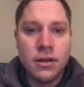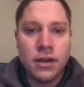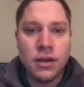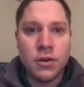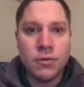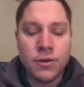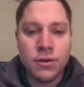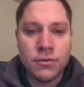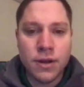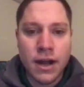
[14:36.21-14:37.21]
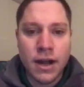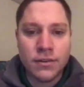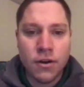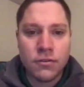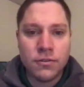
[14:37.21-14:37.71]
you know, when you and I
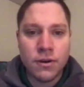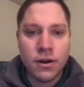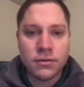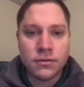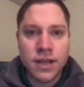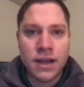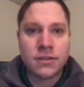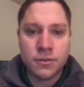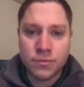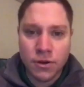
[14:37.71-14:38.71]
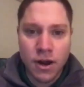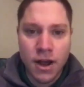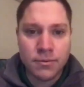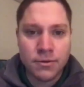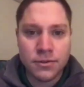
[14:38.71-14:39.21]
talk to our tech
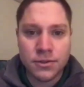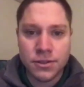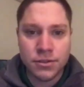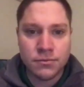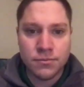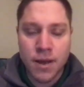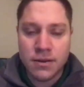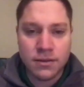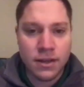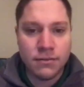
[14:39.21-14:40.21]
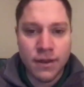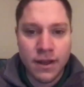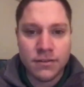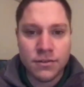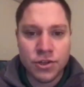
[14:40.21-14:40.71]
subscribers and just Penn State
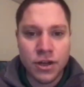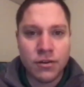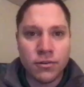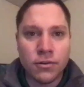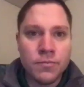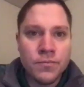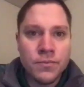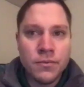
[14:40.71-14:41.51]
fans in general,